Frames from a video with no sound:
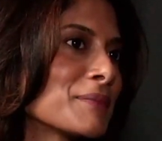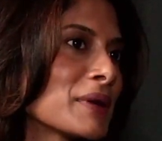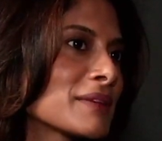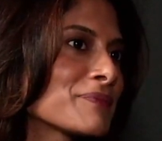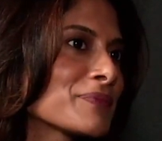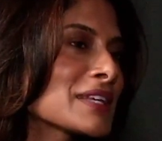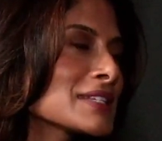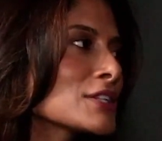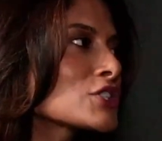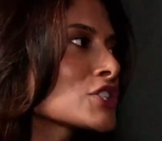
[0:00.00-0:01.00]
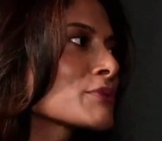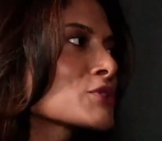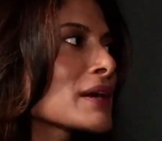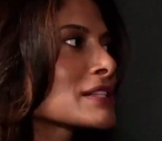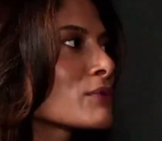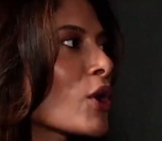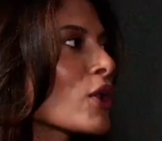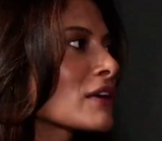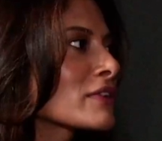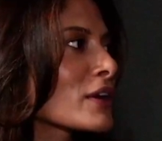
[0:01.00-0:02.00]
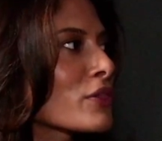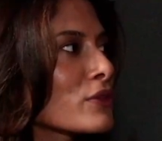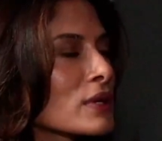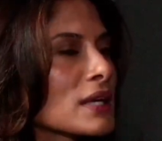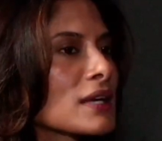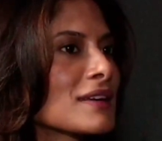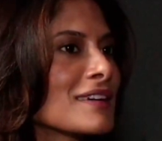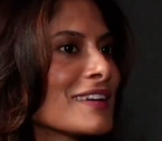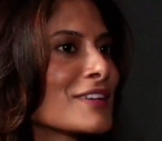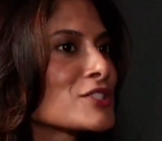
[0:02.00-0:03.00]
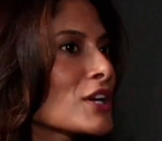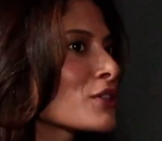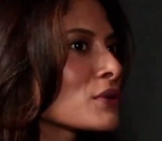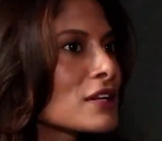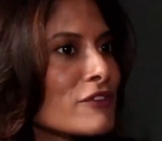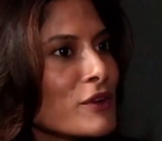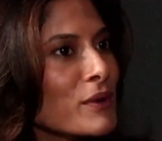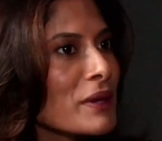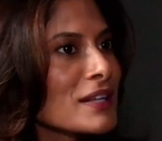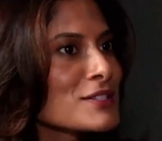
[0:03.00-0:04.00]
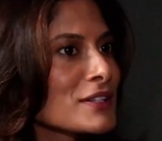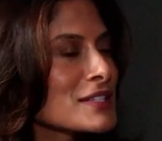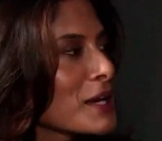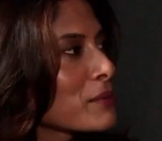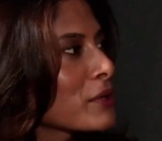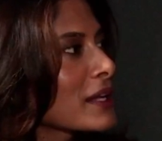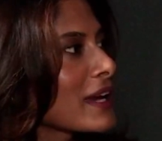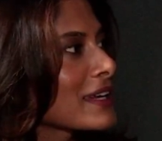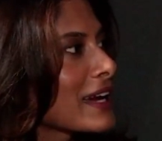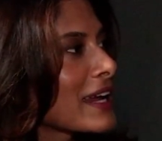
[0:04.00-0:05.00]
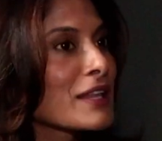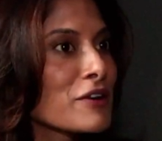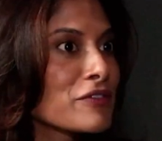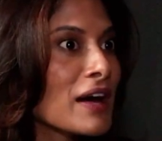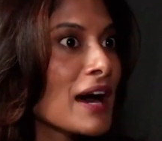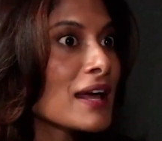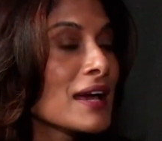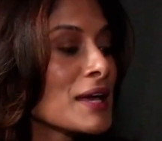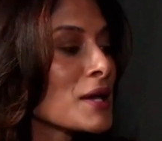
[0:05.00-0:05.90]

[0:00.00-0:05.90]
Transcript: But it's an interesting perspective. We all have there's three different opinions on the table, and I love that,